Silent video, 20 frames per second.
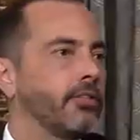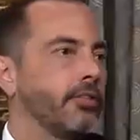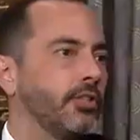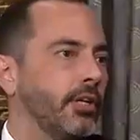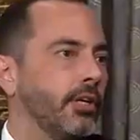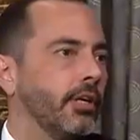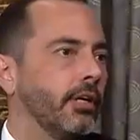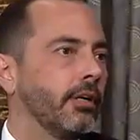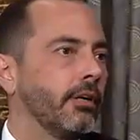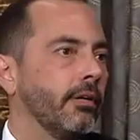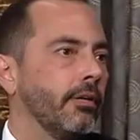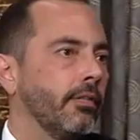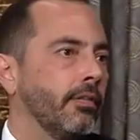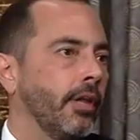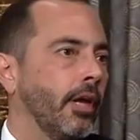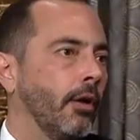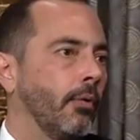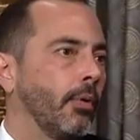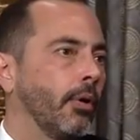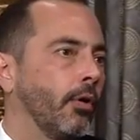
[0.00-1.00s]
year,
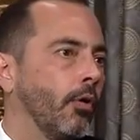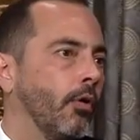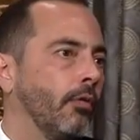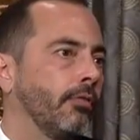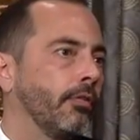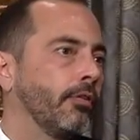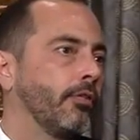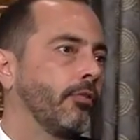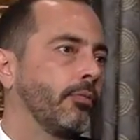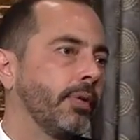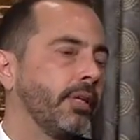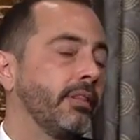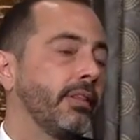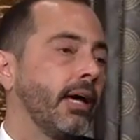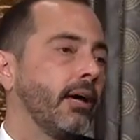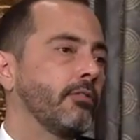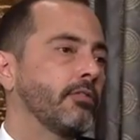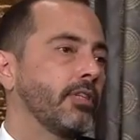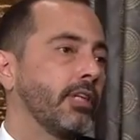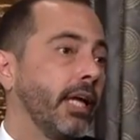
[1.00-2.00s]
there were over
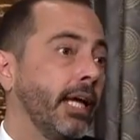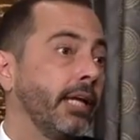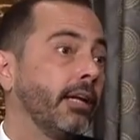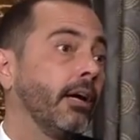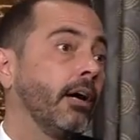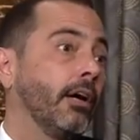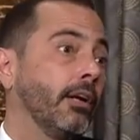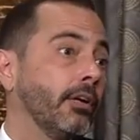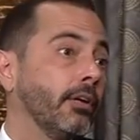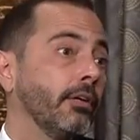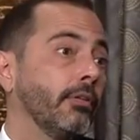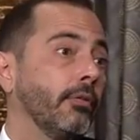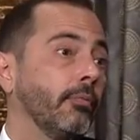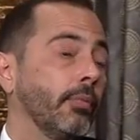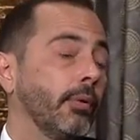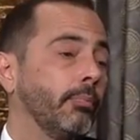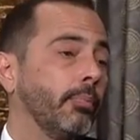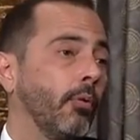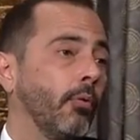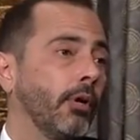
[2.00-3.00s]
3,800
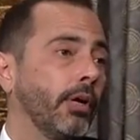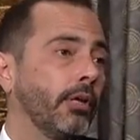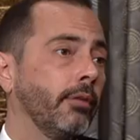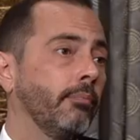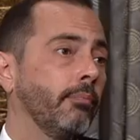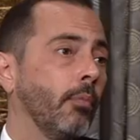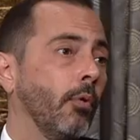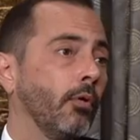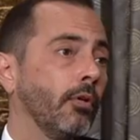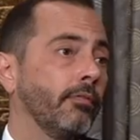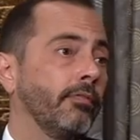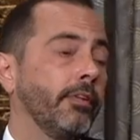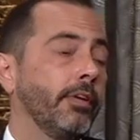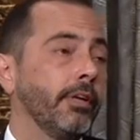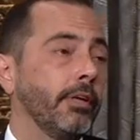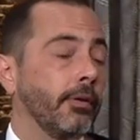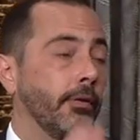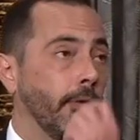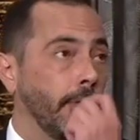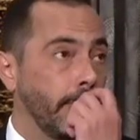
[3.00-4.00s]
reported motor
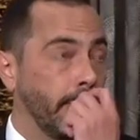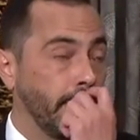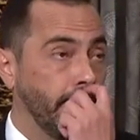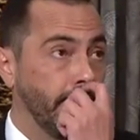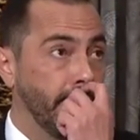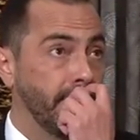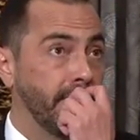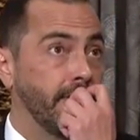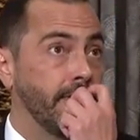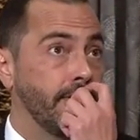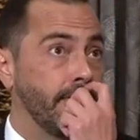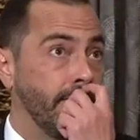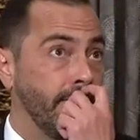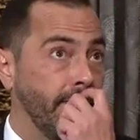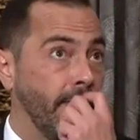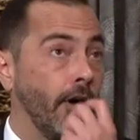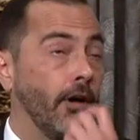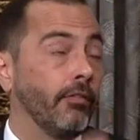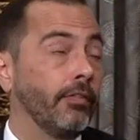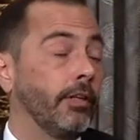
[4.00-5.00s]
vehicle collisions
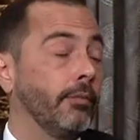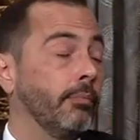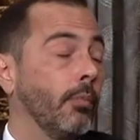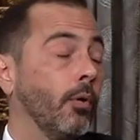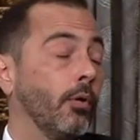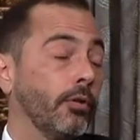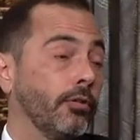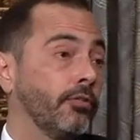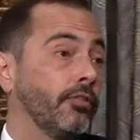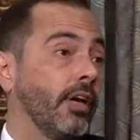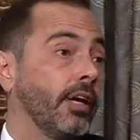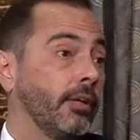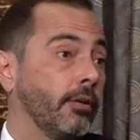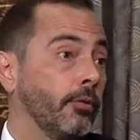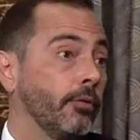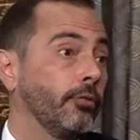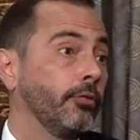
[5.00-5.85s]
involving motorcycles.